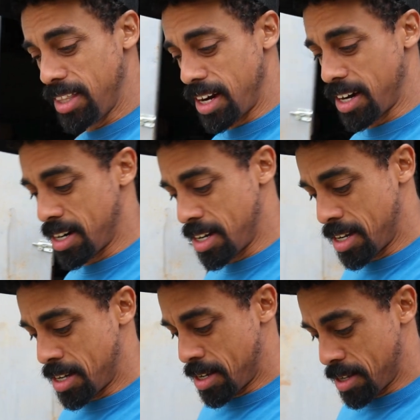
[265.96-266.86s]
there,
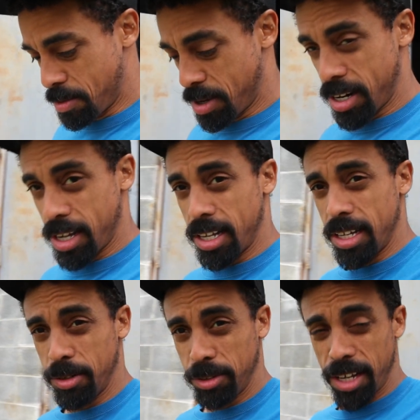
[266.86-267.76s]
but
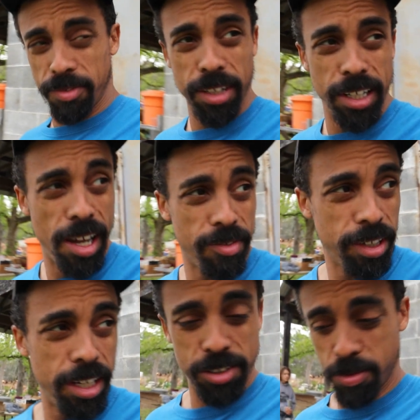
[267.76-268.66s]

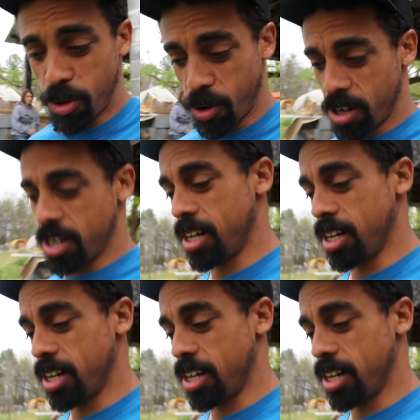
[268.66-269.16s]
definitely get some more.